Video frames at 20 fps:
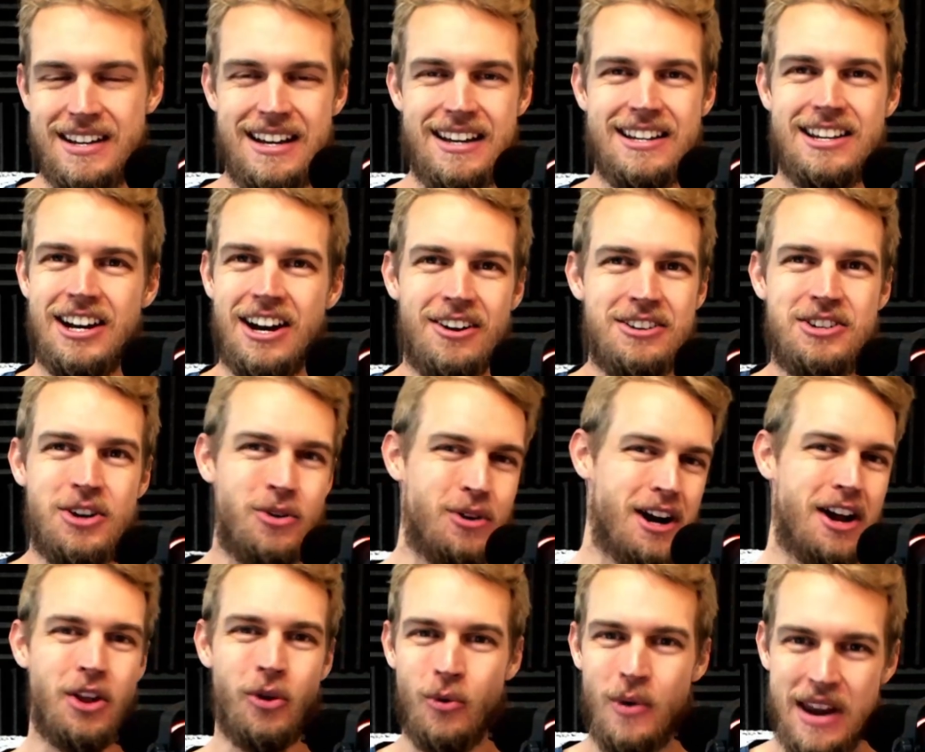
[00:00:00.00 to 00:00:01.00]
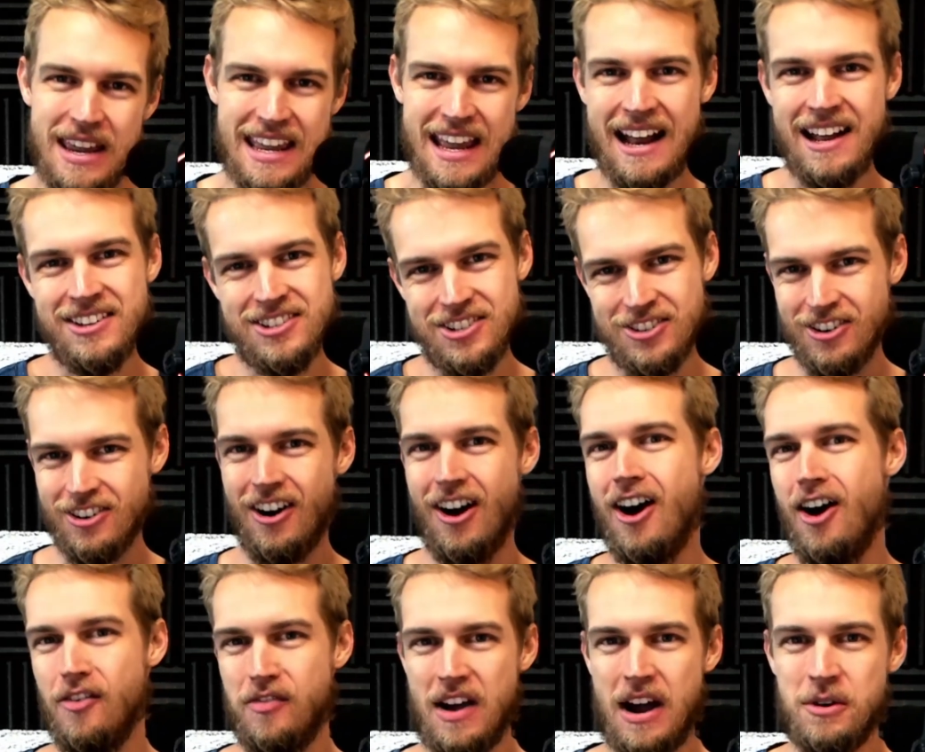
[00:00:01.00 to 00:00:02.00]
You do it on the weekends or your
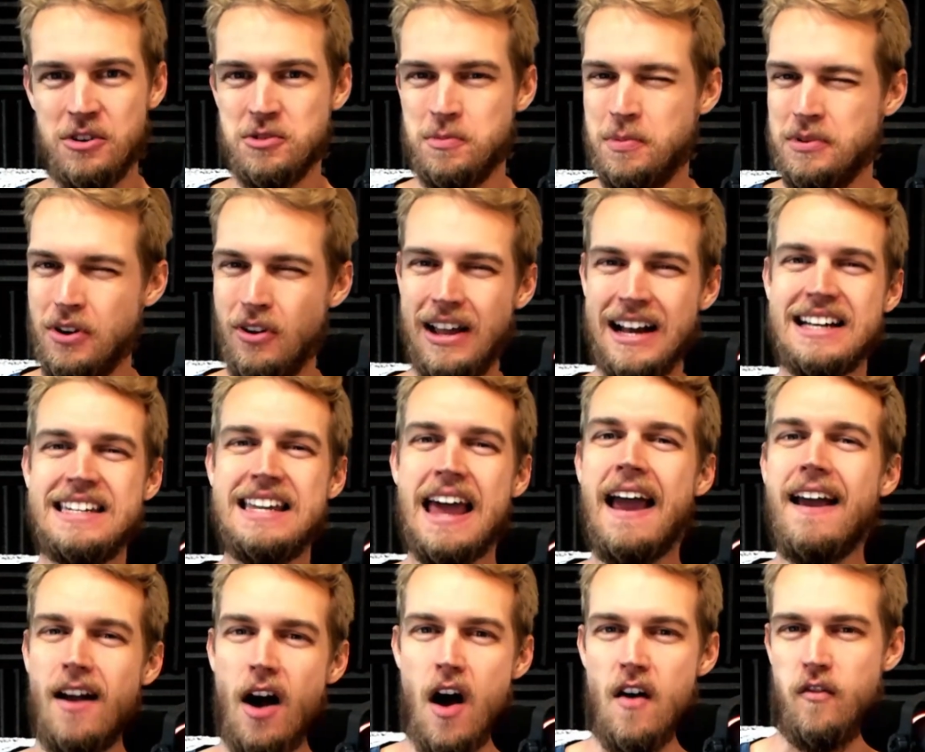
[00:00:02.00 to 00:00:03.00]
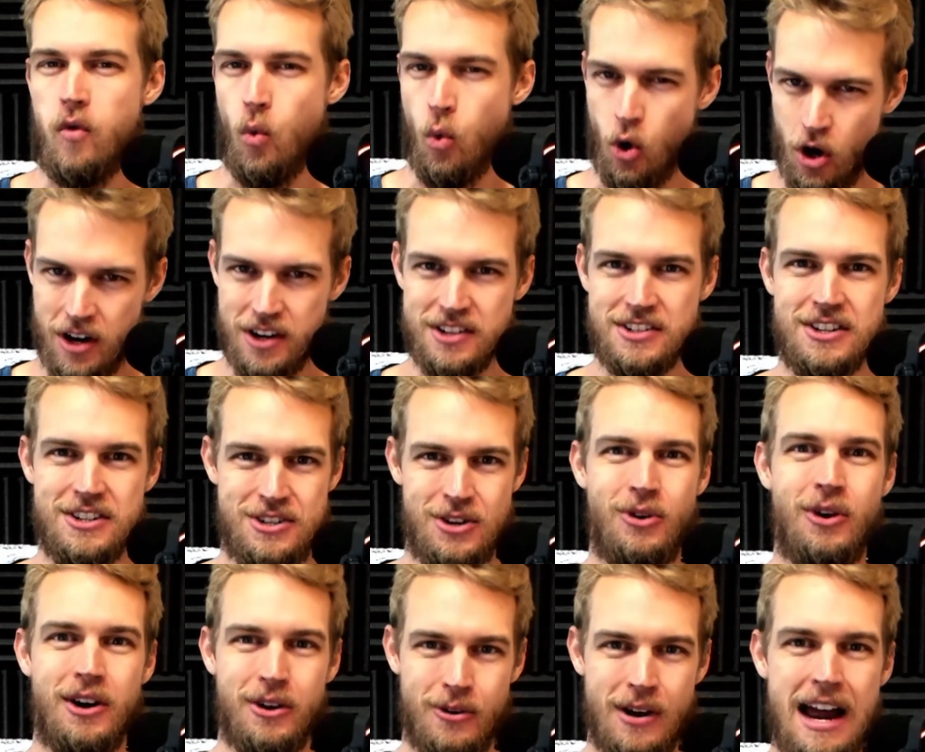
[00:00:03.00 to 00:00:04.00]
off hours, but don't like take off work to do
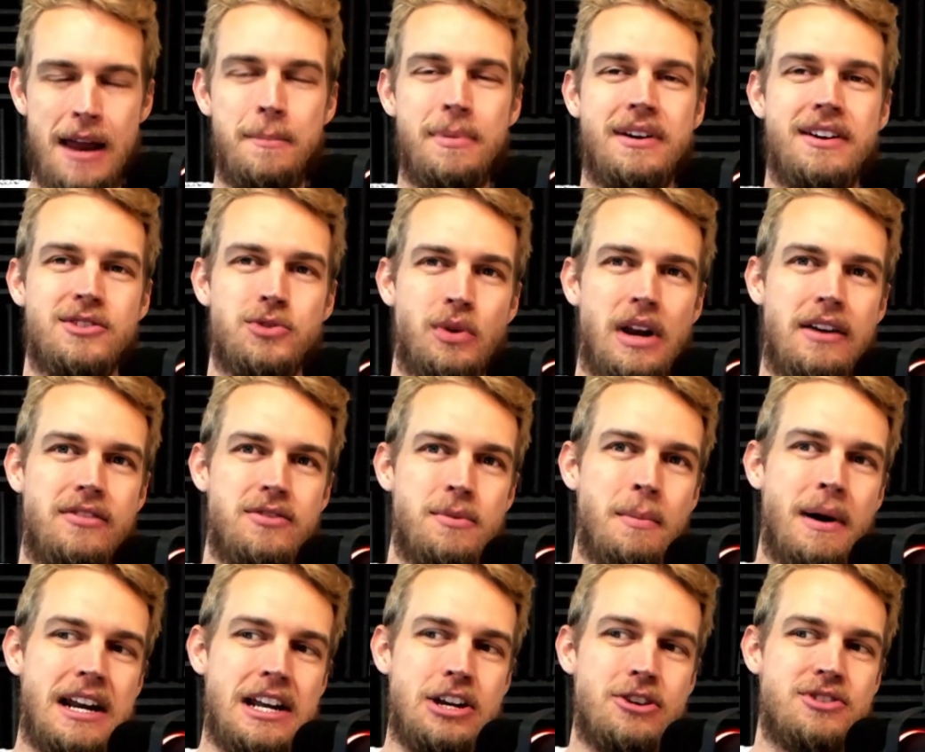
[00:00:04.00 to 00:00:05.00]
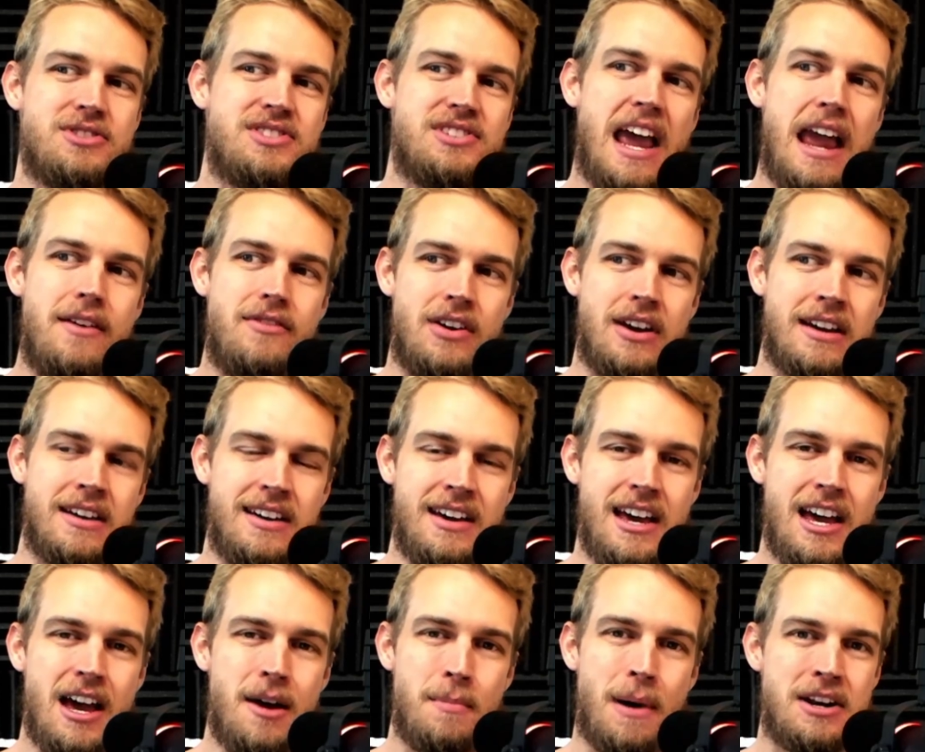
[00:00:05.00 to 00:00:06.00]
it, right? Because whatever money you're saving
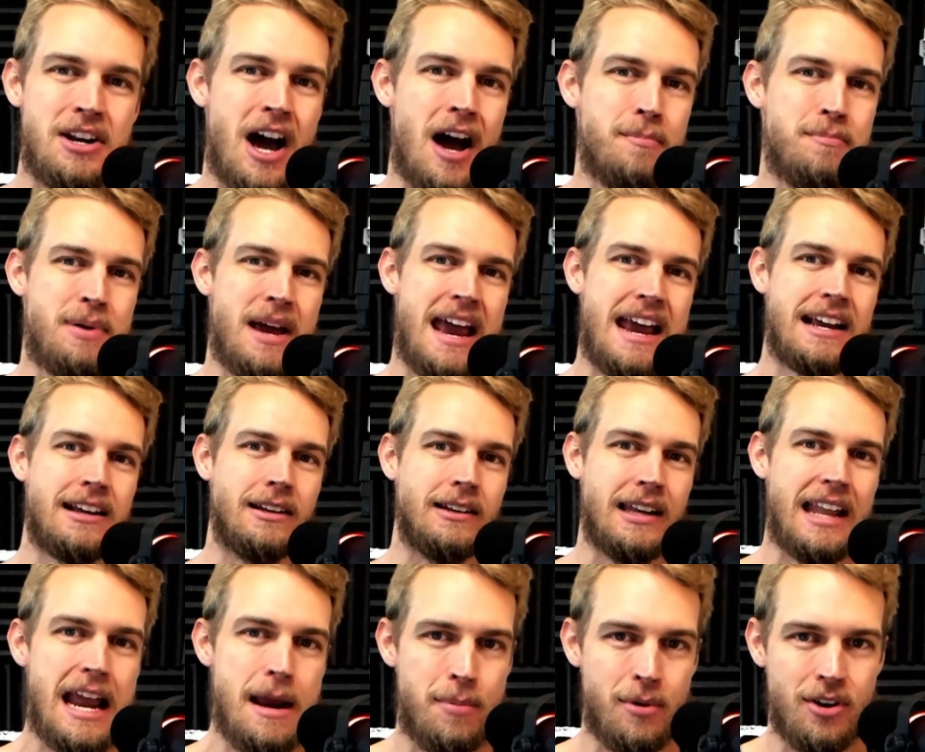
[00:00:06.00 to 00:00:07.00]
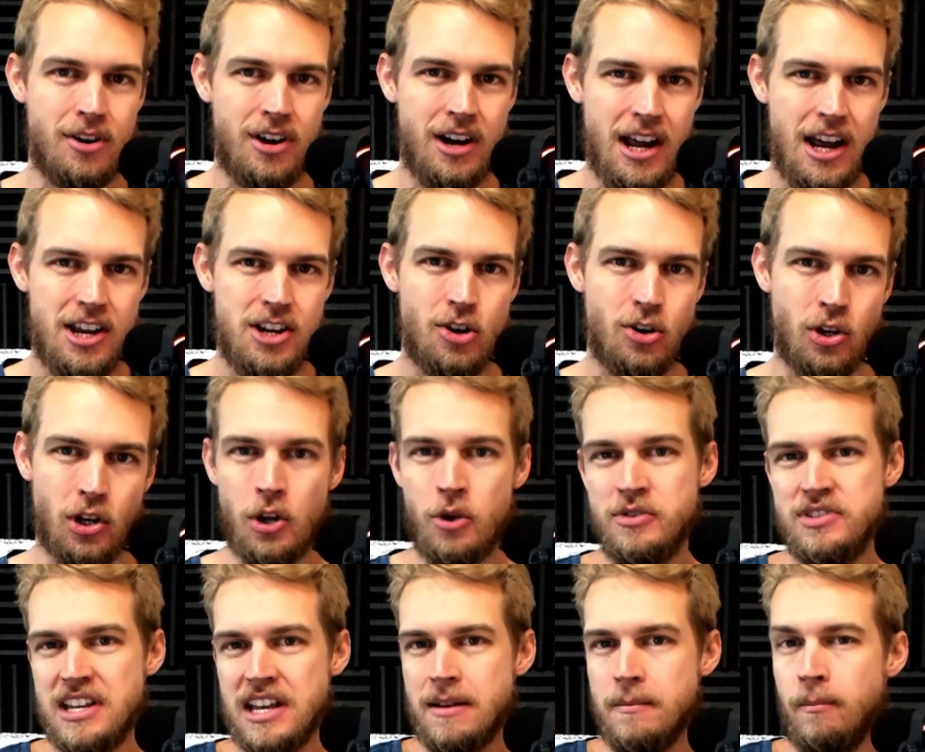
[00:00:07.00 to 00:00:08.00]
by not paying labor, you're
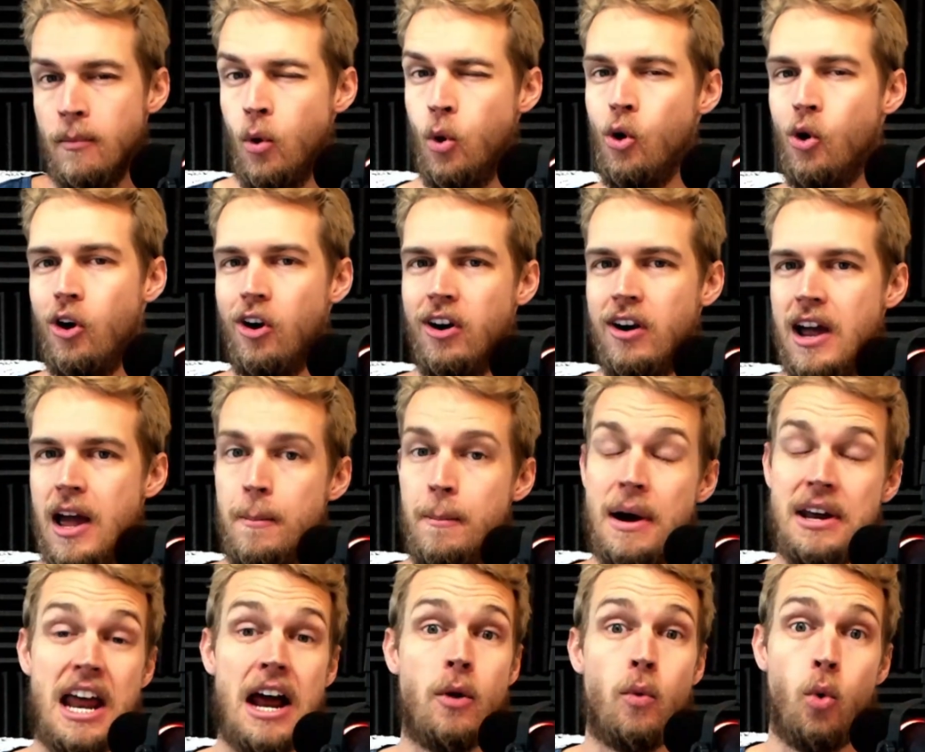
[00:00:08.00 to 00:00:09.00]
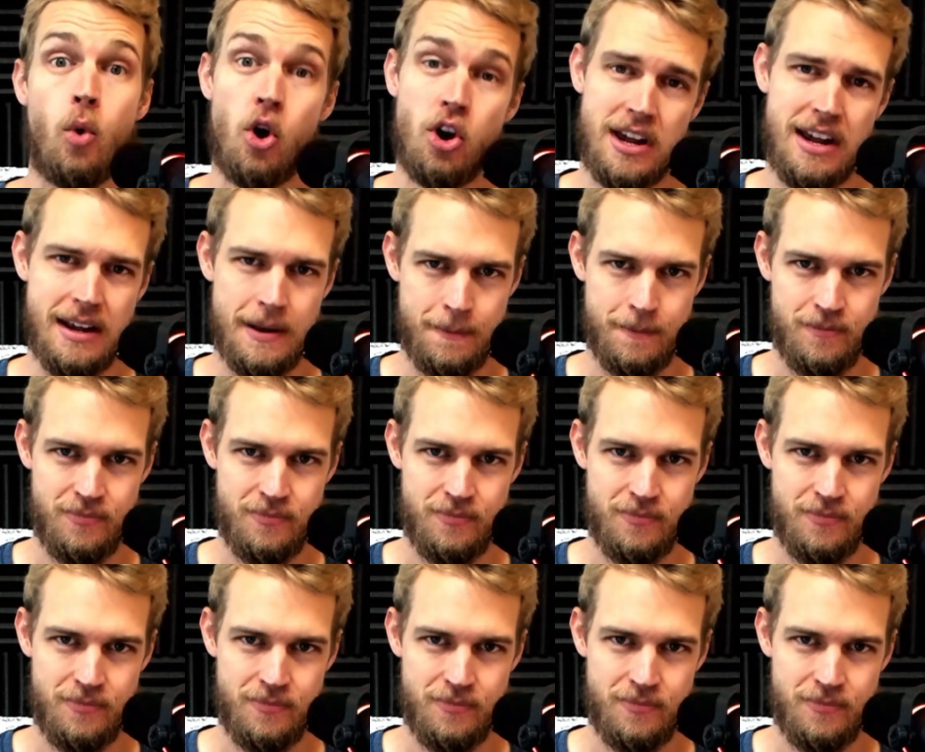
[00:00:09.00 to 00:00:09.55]
losing more by not working,